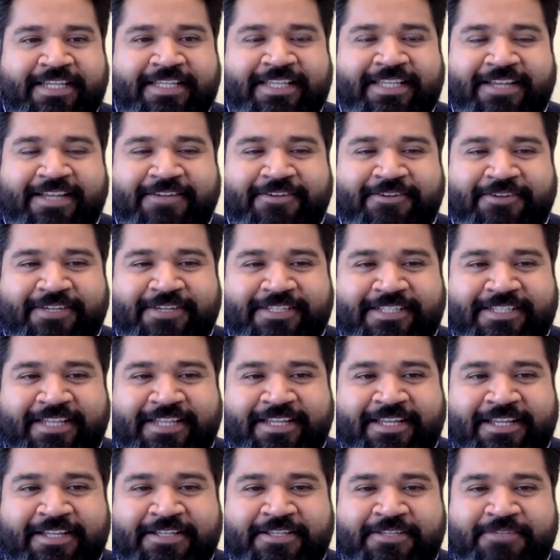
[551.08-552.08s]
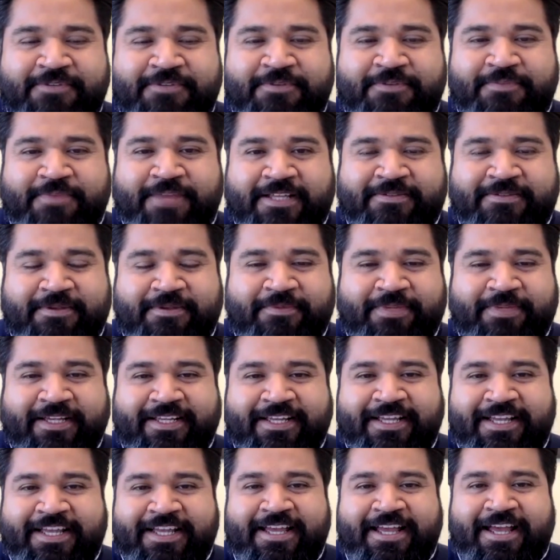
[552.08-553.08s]
that, Chris, it just reminds me, I'm like,
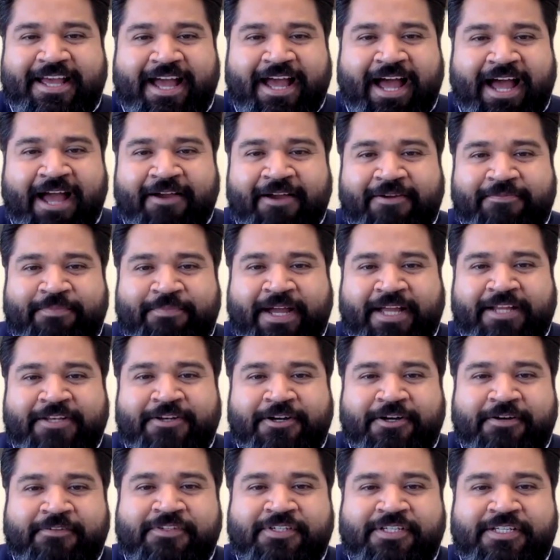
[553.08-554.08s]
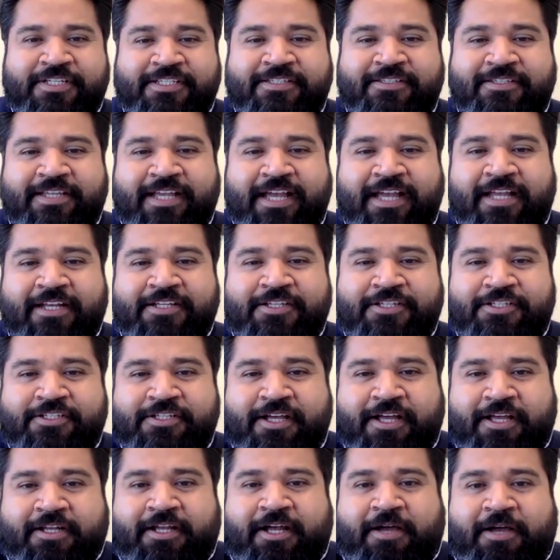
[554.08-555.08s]
my nerves just kind of
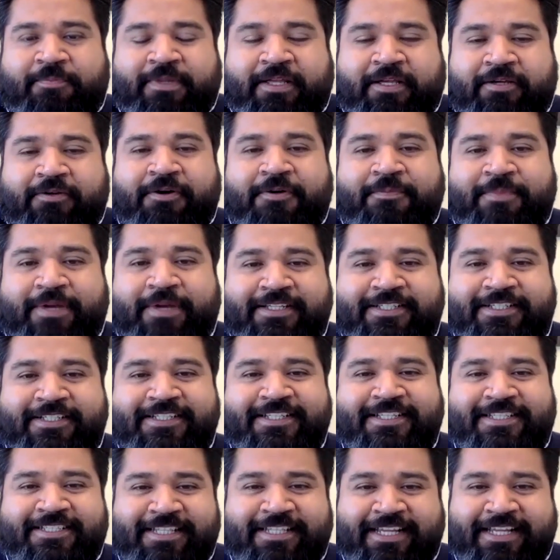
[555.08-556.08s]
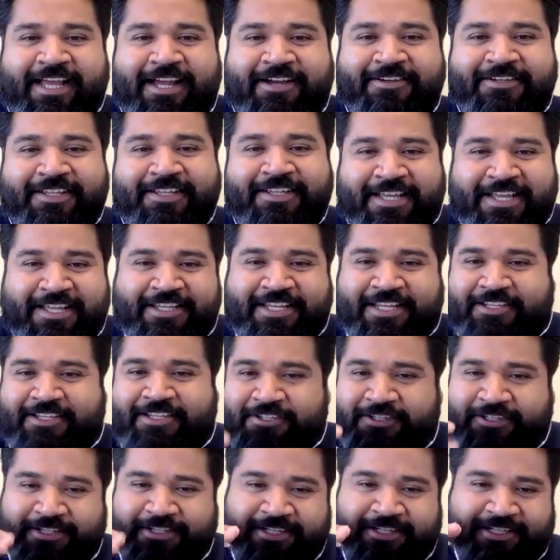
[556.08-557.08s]
shot up, like, oh my goodness, like how, like
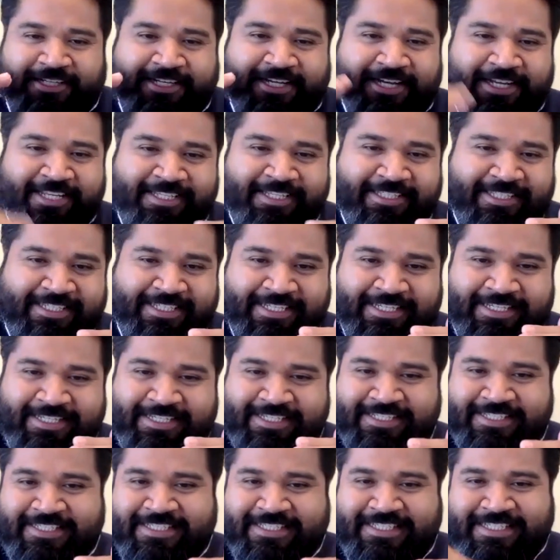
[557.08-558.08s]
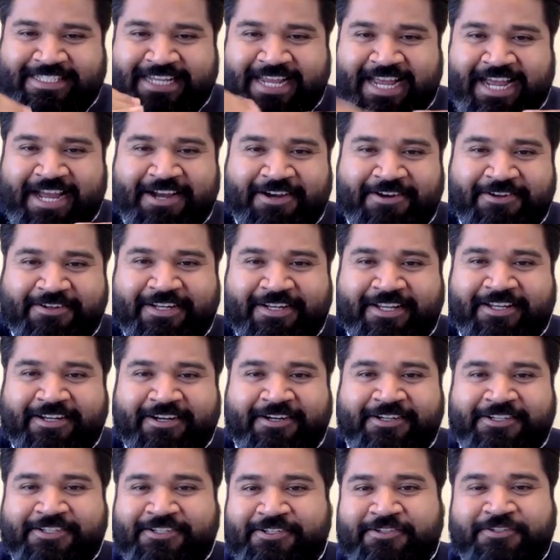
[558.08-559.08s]
you're gonna cut things down, and
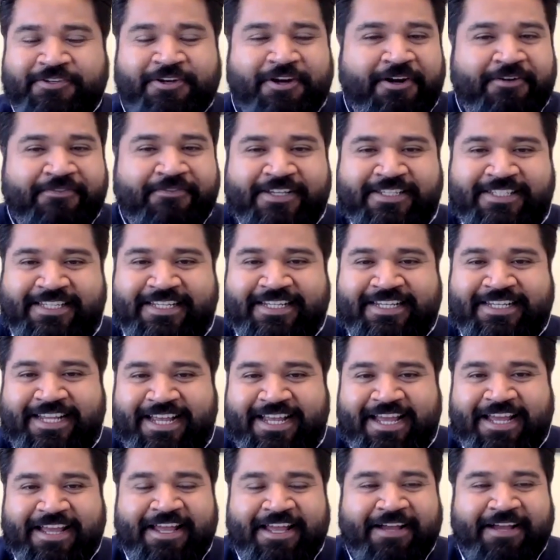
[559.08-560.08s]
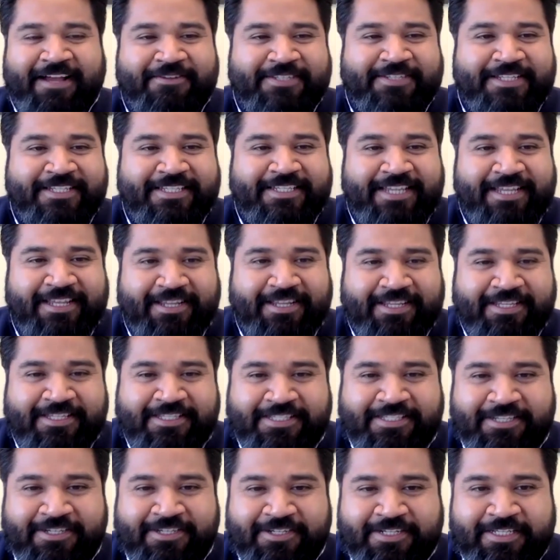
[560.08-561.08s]
aren't you nervous? And I was gonna say, like, is
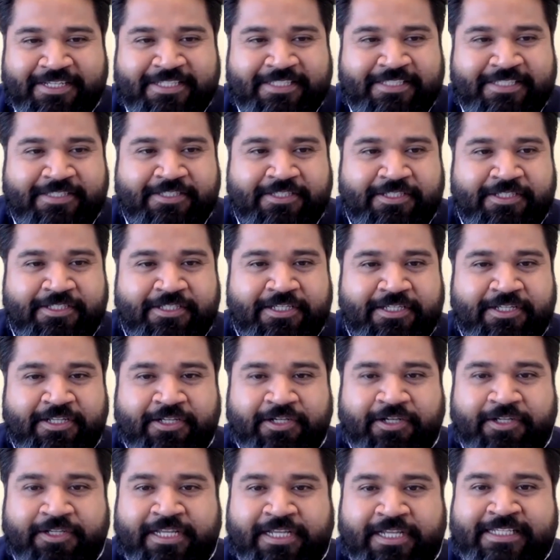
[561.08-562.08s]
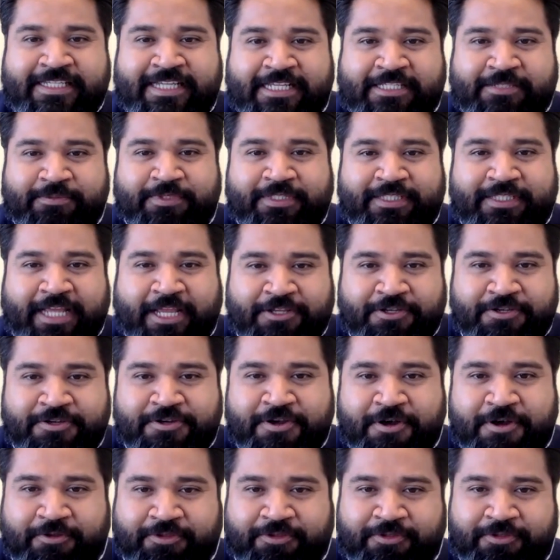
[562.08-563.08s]
that something that you
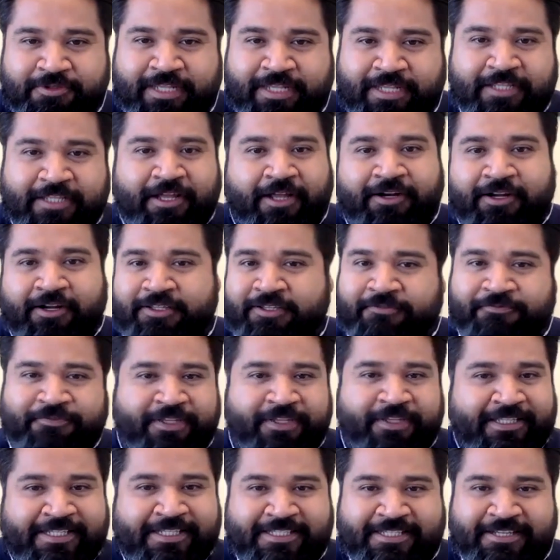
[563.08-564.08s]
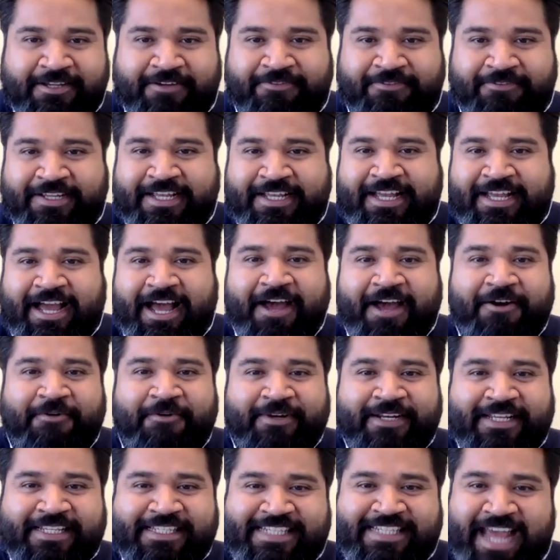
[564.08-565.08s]
go through, like the feelings of I don't
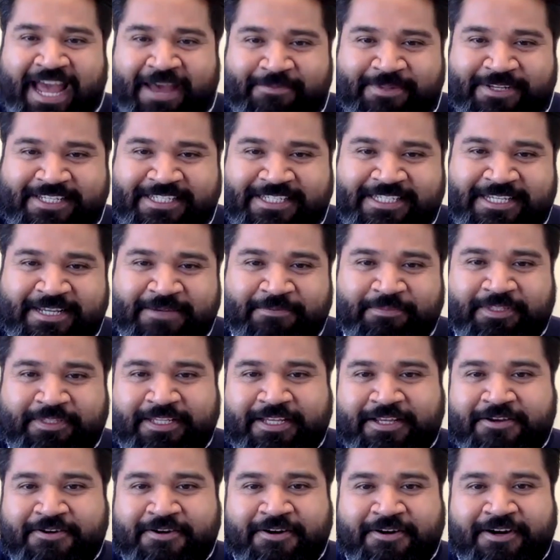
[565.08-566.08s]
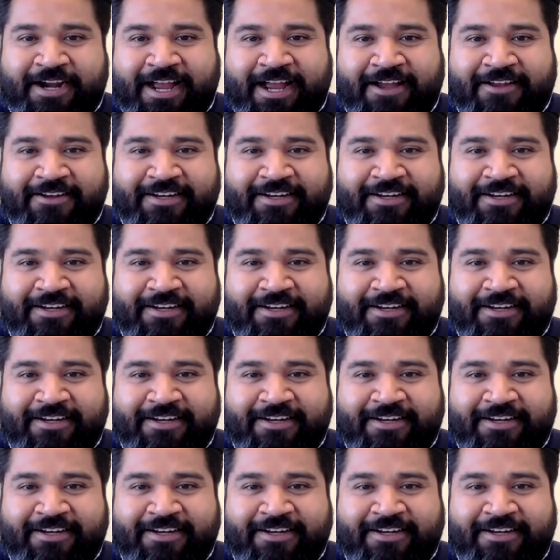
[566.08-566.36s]
want to damage something, or